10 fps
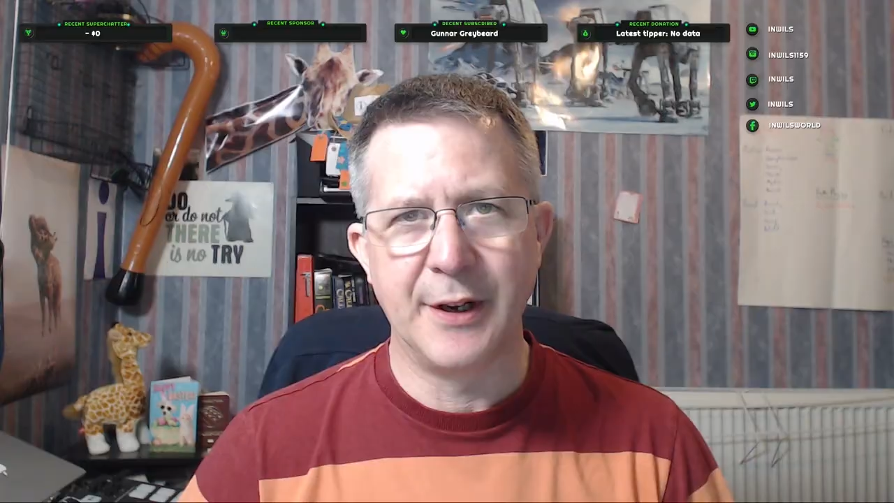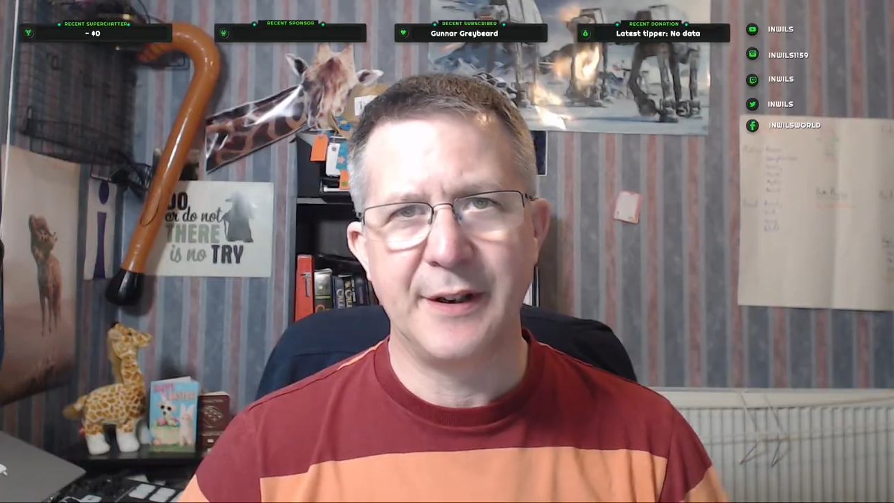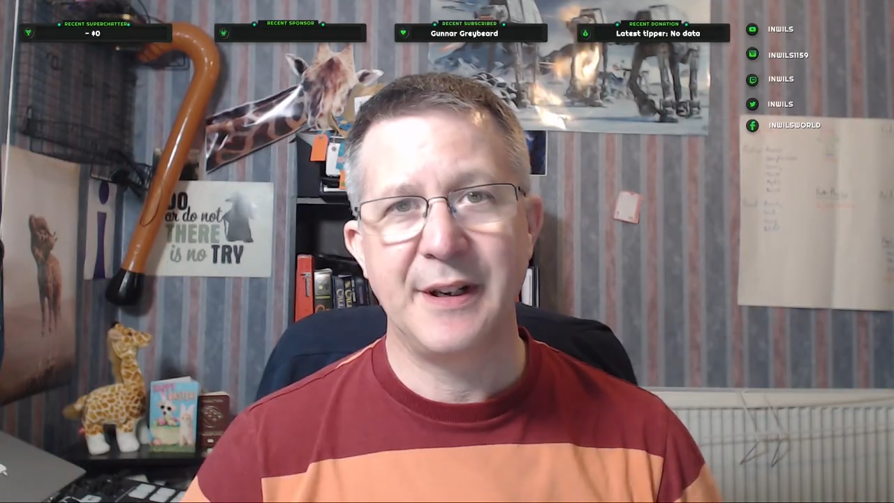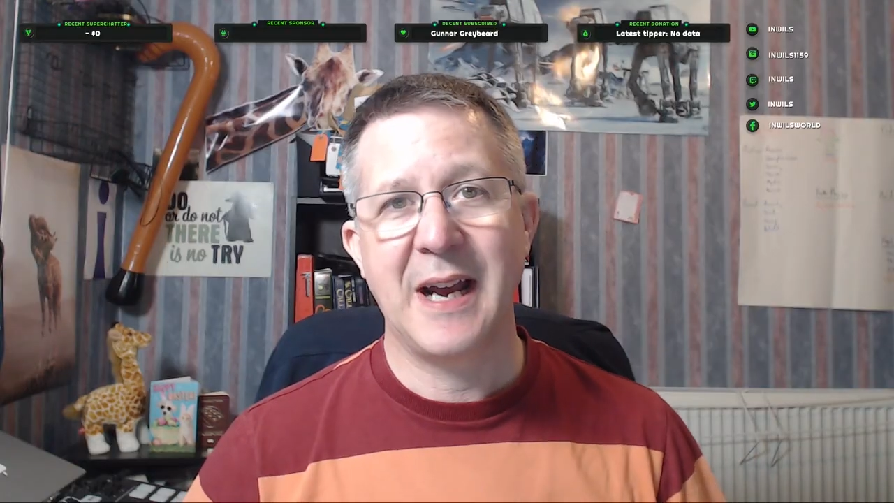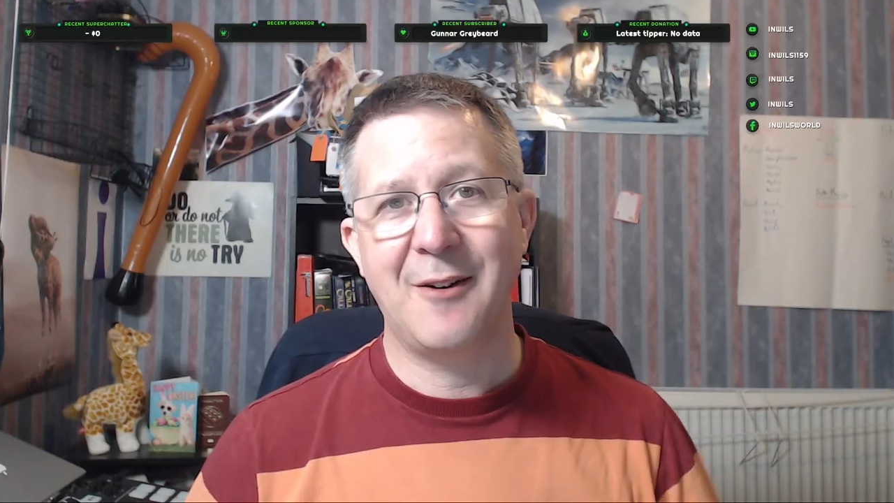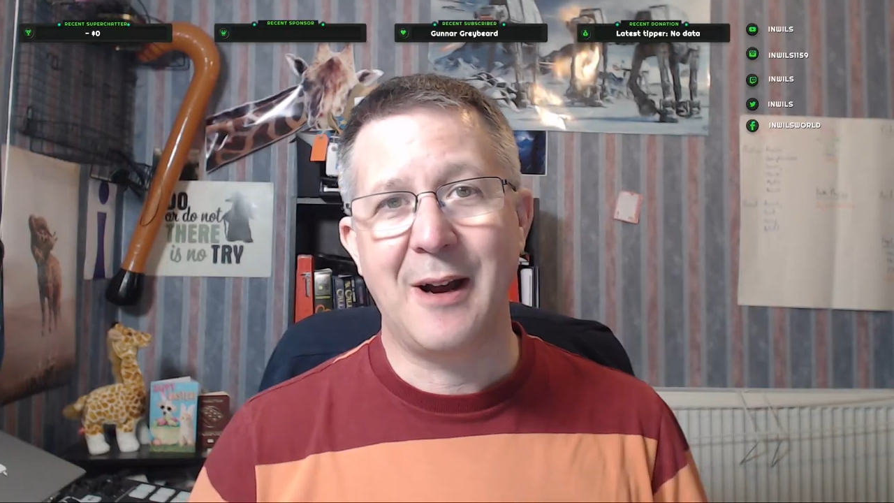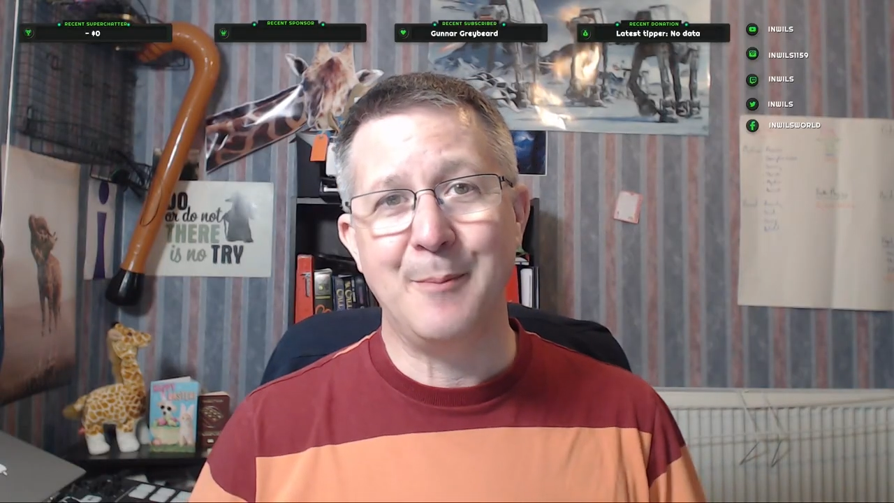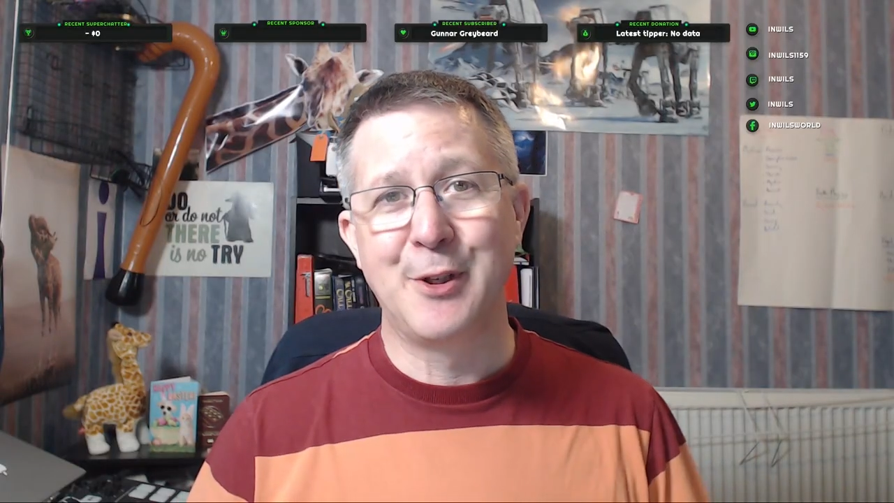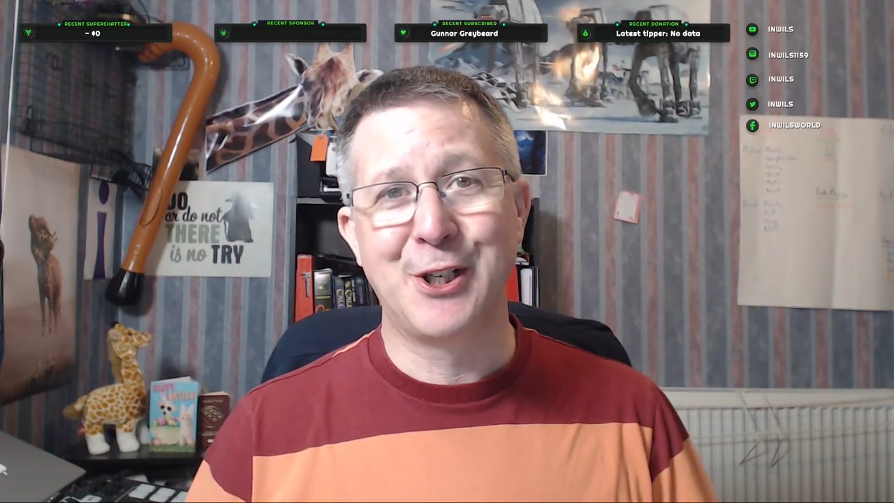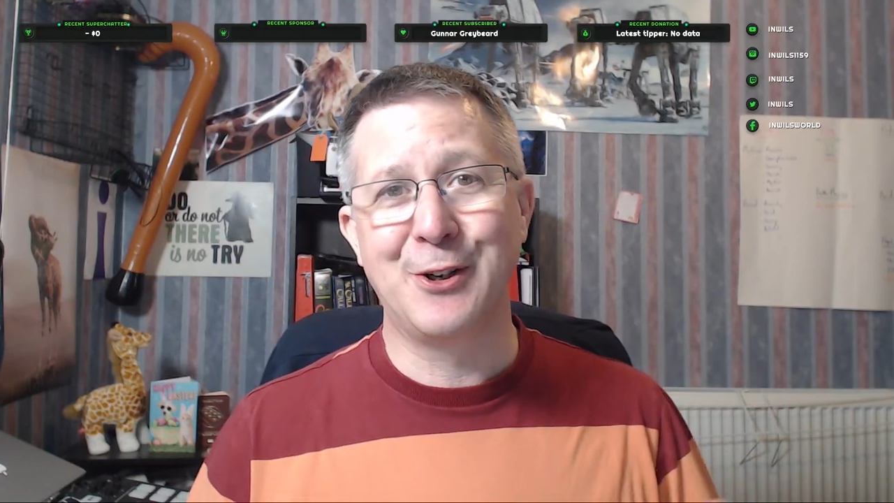Now,
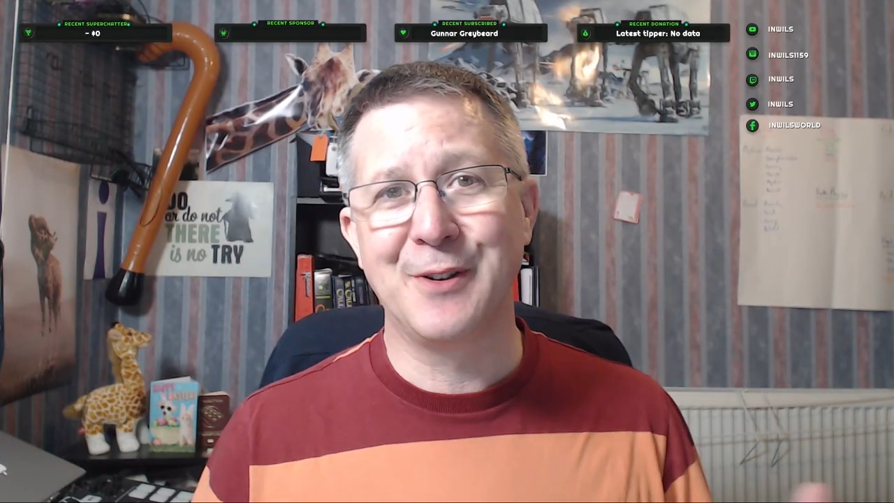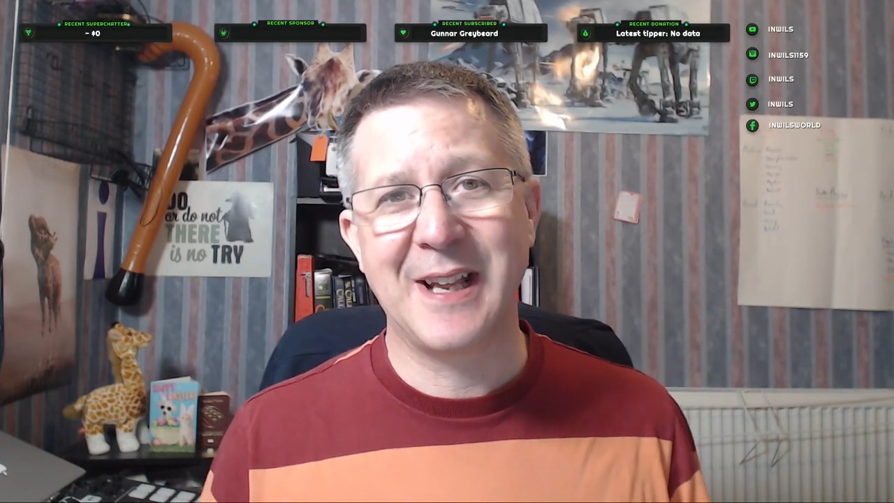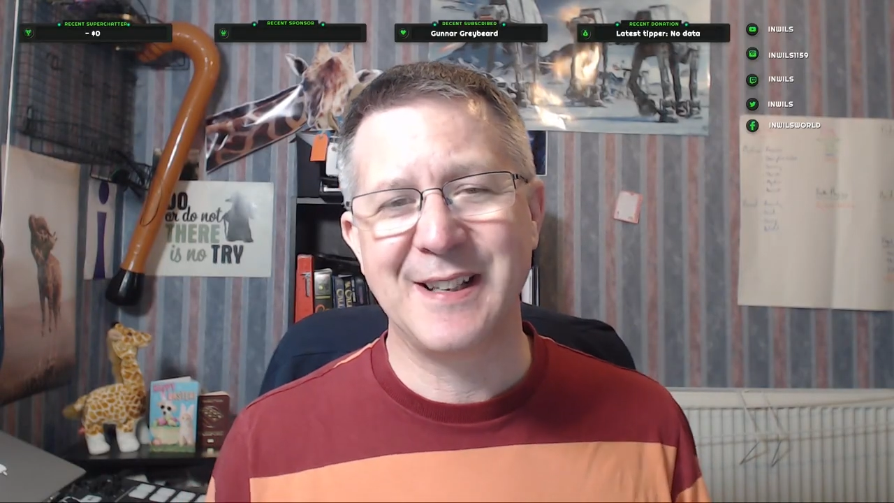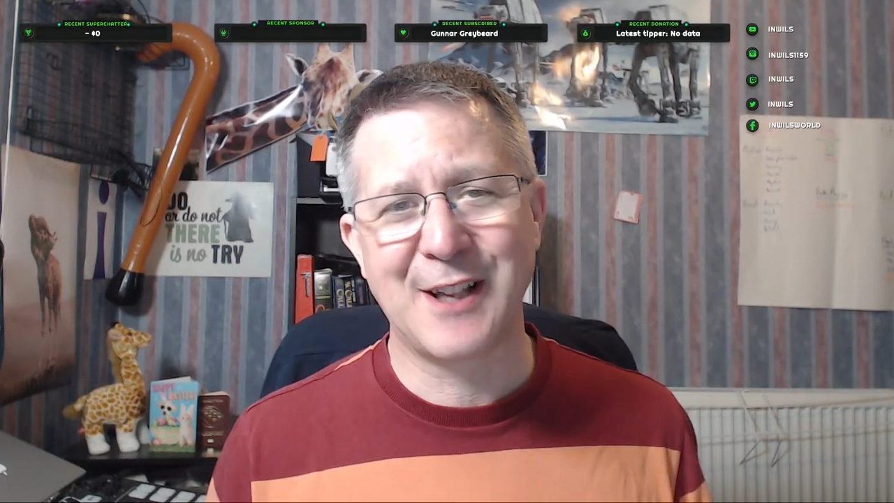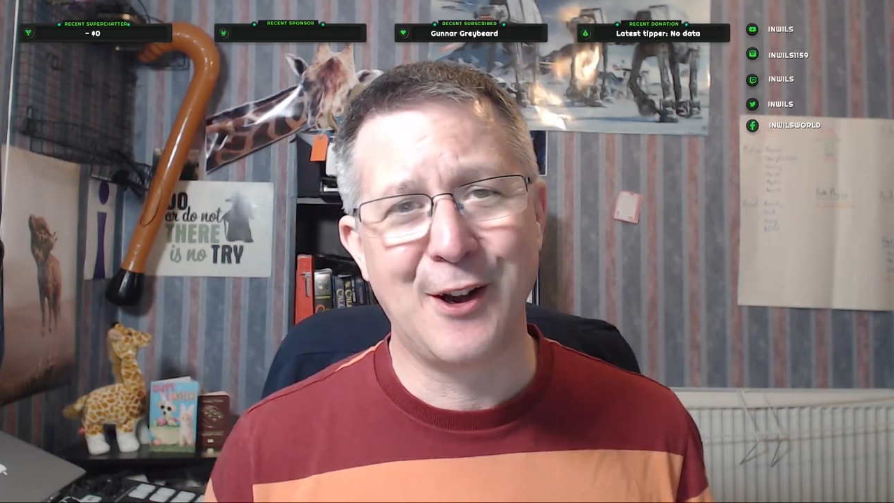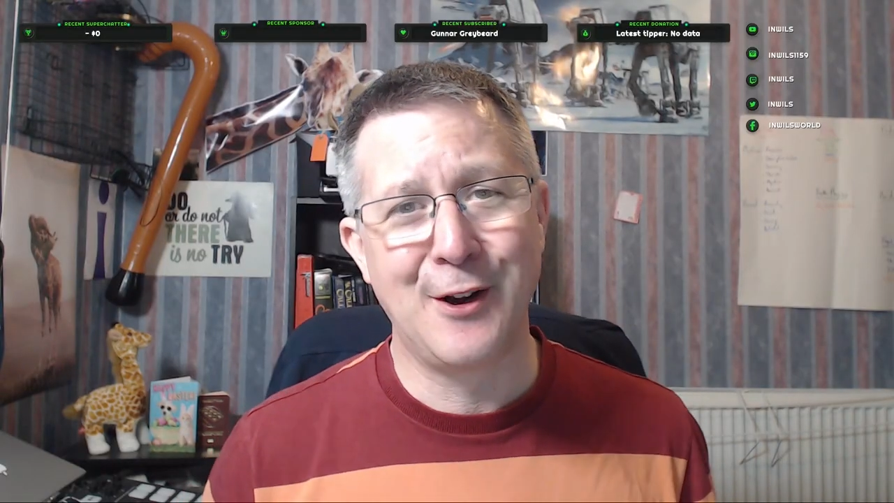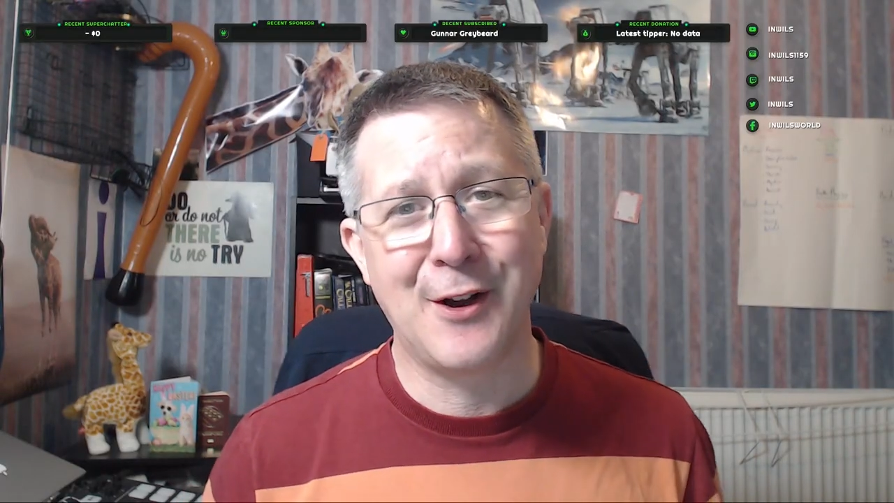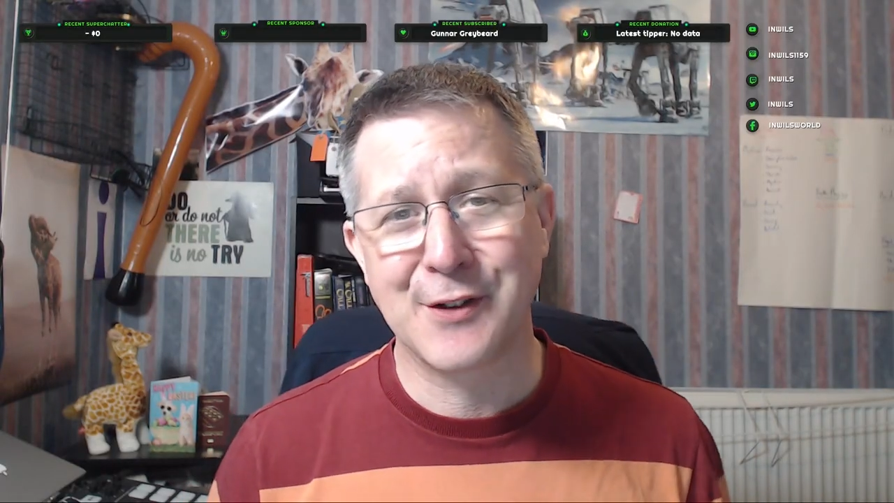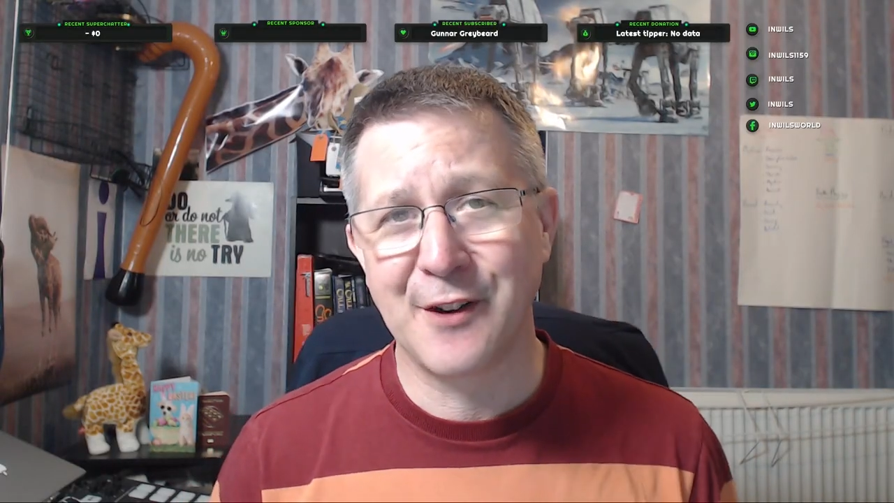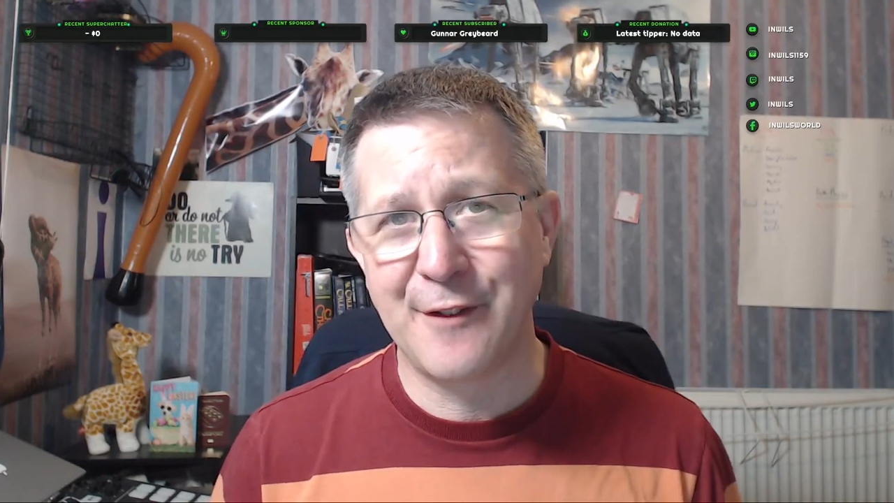I'm sure there's a
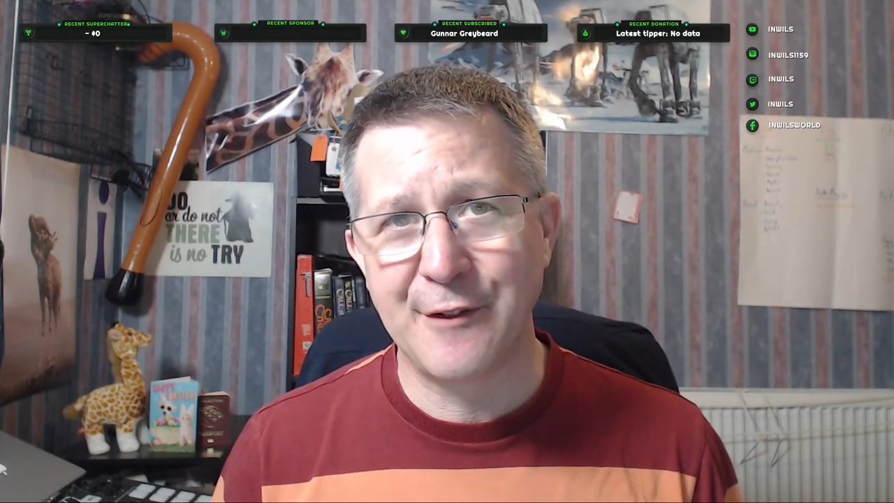lot of